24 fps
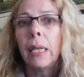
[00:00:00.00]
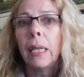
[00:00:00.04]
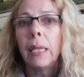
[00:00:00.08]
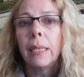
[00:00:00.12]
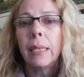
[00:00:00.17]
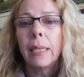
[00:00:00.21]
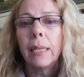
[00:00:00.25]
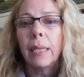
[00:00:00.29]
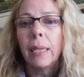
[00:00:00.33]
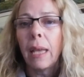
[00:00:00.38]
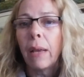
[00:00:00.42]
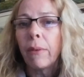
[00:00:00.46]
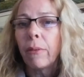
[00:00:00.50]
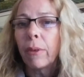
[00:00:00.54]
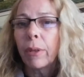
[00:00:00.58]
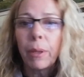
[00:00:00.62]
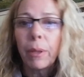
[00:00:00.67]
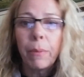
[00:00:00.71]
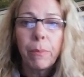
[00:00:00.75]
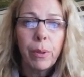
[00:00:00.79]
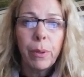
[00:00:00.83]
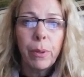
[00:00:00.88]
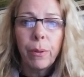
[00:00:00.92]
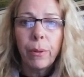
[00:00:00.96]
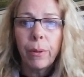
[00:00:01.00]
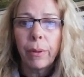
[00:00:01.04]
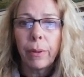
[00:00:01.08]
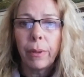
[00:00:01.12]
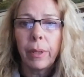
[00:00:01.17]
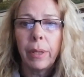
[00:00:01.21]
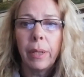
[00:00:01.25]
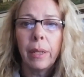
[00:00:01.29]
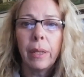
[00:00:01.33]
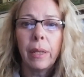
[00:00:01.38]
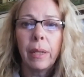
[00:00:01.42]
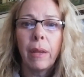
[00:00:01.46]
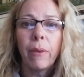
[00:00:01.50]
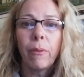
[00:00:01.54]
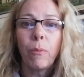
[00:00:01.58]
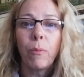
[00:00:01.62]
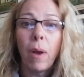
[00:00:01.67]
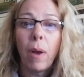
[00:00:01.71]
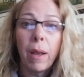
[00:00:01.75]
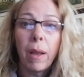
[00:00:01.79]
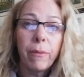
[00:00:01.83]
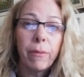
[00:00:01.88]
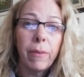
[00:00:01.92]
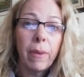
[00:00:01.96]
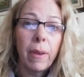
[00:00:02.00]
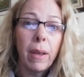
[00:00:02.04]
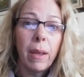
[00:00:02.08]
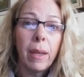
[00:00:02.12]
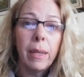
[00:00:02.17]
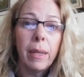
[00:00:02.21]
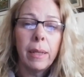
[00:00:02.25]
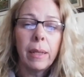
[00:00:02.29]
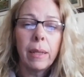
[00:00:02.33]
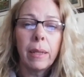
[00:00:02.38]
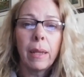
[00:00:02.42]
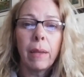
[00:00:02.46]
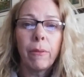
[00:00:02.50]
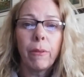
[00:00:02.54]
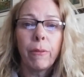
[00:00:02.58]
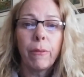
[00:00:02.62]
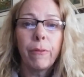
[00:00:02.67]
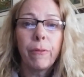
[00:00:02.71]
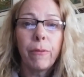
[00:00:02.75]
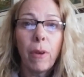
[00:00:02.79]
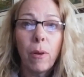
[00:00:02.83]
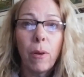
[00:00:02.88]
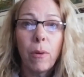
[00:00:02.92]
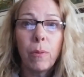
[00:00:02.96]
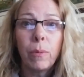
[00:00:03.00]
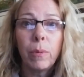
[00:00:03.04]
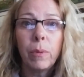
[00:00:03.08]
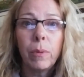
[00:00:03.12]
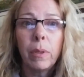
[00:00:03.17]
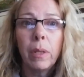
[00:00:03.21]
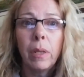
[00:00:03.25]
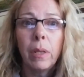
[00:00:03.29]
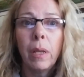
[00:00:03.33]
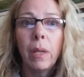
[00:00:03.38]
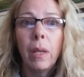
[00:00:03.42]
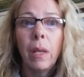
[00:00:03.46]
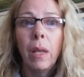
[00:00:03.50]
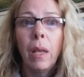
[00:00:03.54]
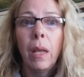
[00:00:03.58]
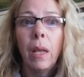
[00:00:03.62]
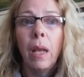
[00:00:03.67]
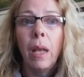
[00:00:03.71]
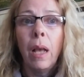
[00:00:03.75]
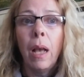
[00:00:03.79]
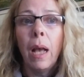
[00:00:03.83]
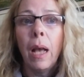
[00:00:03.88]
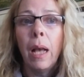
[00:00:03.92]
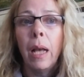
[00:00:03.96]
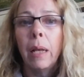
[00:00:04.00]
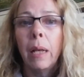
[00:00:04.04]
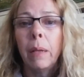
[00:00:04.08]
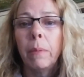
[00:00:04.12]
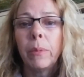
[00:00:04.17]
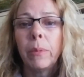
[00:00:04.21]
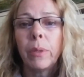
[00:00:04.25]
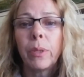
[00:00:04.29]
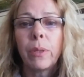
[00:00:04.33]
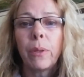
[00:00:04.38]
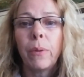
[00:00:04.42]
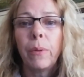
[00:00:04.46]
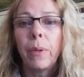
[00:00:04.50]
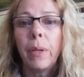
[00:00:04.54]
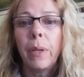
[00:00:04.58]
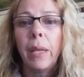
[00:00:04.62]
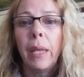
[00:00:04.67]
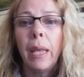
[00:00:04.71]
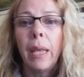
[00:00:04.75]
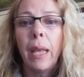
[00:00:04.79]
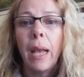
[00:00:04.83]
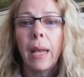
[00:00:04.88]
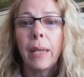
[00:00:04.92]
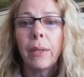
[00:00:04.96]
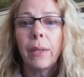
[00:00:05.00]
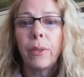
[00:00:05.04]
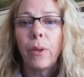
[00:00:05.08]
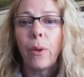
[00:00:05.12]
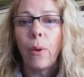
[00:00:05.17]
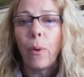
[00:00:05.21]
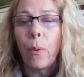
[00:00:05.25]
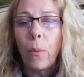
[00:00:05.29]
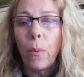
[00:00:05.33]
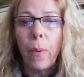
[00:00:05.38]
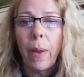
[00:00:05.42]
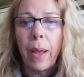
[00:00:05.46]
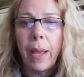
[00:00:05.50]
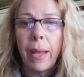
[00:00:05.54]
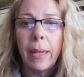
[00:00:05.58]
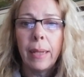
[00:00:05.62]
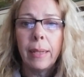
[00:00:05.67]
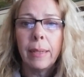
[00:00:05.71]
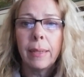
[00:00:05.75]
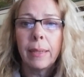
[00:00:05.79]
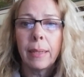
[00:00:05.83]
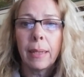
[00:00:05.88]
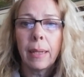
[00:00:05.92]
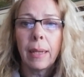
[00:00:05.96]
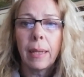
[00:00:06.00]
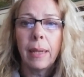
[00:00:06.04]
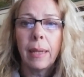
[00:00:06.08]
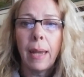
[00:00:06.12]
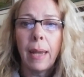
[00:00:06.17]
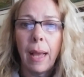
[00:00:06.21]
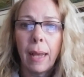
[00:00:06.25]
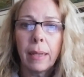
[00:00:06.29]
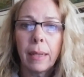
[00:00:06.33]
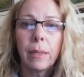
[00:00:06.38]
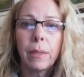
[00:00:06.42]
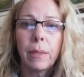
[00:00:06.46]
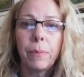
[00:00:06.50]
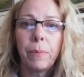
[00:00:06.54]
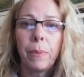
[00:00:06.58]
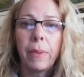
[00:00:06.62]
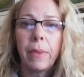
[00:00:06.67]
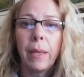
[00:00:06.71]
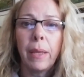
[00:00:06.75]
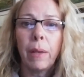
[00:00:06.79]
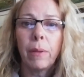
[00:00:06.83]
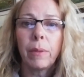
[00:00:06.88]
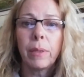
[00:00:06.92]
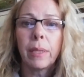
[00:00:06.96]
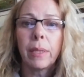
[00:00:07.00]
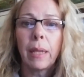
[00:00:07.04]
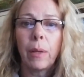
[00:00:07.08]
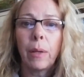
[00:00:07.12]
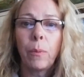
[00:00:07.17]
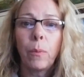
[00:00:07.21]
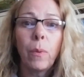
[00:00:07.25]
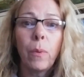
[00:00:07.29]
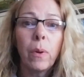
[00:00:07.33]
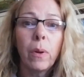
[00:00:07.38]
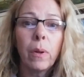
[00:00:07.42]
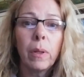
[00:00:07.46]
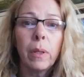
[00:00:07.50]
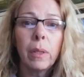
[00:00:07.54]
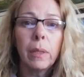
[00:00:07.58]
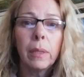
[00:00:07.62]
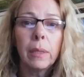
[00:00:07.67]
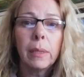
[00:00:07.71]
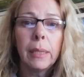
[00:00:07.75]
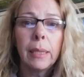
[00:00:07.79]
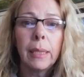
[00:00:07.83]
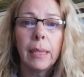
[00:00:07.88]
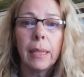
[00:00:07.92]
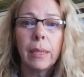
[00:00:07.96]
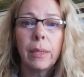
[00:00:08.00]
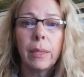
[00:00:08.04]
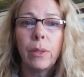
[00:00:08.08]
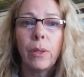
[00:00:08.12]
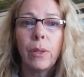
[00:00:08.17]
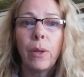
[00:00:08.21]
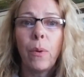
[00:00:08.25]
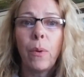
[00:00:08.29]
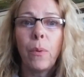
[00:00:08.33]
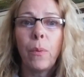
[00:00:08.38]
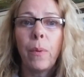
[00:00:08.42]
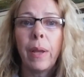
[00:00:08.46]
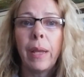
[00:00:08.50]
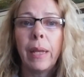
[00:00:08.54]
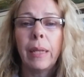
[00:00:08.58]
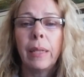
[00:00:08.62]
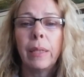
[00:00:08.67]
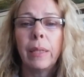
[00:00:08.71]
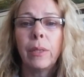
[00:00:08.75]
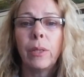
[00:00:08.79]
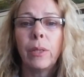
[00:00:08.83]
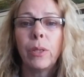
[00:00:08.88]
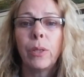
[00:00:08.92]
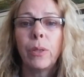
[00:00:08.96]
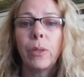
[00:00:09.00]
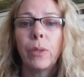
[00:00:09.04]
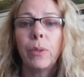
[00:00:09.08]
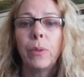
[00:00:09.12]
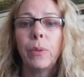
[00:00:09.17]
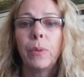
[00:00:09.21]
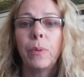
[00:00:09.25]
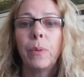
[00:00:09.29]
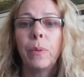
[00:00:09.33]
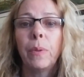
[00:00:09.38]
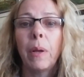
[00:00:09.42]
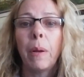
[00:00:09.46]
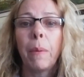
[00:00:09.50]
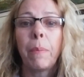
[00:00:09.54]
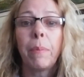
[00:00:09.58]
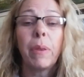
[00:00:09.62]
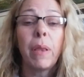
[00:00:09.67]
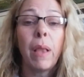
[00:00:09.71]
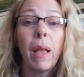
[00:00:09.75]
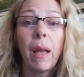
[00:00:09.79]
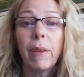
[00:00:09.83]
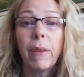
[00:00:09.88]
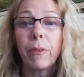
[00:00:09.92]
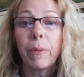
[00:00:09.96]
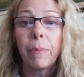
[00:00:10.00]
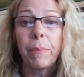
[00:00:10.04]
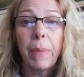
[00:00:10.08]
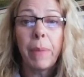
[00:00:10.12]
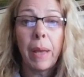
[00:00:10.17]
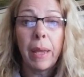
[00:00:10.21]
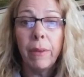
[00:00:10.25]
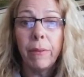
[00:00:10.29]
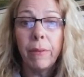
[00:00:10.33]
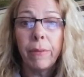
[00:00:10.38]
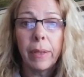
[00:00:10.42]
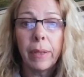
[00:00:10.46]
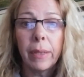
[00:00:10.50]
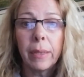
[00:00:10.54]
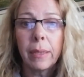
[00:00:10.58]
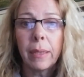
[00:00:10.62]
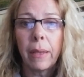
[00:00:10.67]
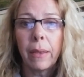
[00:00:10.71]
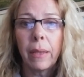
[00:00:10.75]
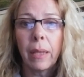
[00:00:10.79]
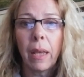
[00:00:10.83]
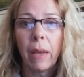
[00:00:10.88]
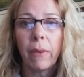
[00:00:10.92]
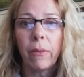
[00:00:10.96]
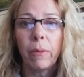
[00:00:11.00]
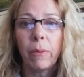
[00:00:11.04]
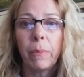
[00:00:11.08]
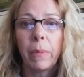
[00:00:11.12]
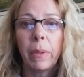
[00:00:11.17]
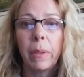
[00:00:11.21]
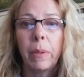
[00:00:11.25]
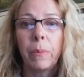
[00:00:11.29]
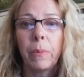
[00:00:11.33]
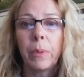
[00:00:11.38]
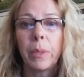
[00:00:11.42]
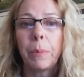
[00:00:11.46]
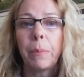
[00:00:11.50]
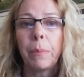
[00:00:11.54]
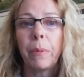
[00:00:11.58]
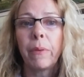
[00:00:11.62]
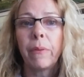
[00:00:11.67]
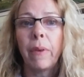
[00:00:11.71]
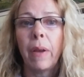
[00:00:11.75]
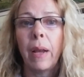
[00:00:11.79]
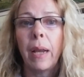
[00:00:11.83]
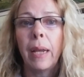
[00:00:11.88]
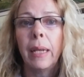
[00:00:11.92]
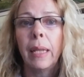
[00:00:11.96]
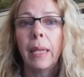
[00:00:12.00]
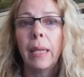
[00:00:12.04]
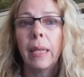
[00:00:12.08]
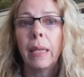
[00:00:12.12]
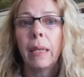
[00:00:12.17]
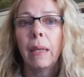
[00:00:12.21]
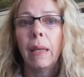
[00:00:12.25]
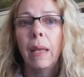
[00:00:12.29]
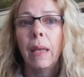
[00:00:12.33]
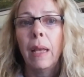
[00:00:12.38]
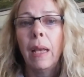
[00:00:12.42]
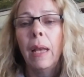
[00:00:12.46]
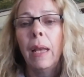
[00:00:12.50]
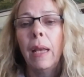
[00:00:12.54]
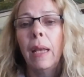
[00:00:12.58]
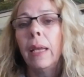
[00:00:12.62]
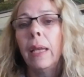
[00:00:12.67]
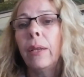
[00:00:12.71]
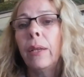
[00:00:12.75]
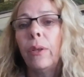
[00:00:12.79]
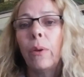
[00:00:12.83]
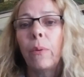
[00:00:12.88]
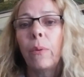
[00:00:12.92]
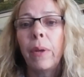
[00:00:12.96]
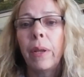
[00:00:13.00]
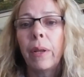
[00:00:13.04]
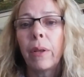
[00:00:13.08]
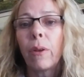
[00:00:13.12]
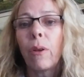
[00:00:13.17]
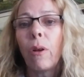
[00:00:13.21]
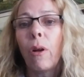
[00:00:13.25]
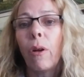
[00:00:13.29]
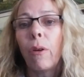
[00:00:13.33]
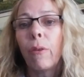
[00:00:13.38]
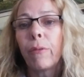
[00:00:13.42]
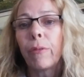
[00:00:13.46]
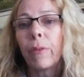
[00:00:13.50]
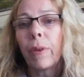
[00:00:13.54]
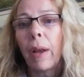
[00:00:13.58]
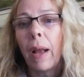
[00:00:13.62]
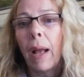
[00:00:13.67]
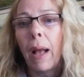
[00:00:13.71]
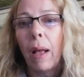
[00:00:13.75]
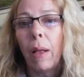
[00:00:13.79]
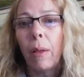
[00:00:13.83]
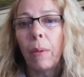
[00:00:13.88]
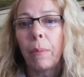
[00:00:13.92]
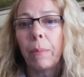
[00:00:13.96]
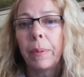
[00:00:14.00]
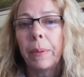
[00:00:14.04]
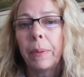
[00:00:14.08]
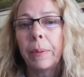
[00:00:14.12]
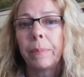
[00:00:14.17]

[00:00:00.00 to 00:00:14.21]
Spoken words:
didn't have a computer, he didn't have Wi-Fi, he didn't have a phone. So he had no way to connect with the outside world. He had no way to apply for benefits that the government was providing. He had no way to call for help.